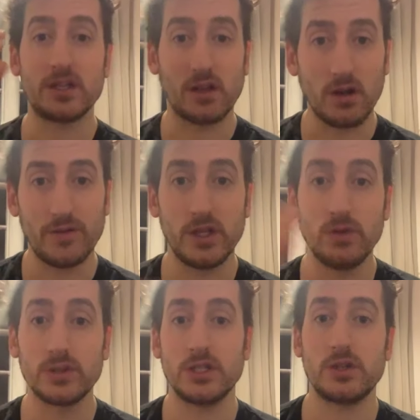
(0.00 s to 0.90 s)
and go over
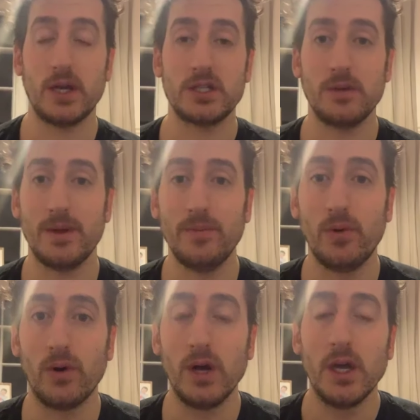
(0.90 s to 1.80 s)
your situation a bit
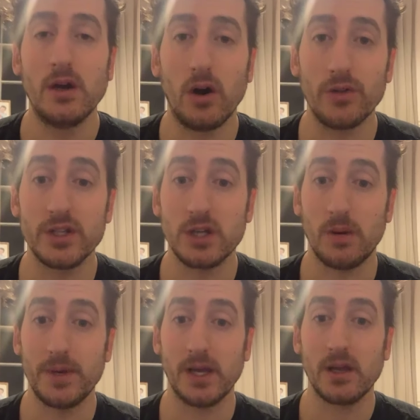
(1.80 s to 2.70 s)
more on the
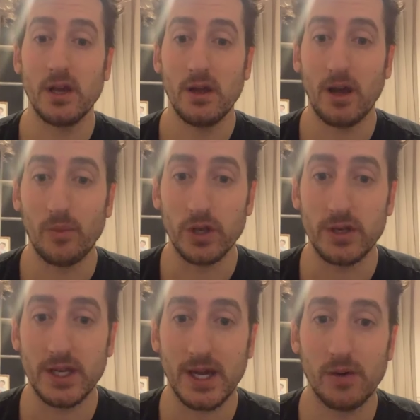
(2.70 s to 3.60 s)
topic and what you
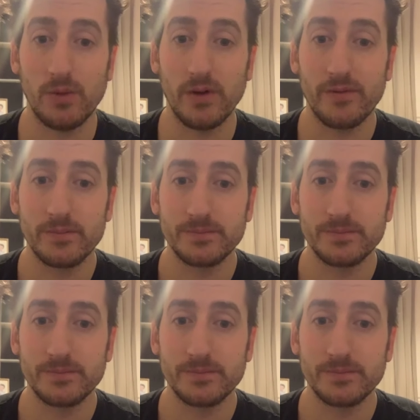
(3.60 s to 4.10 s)
need help with.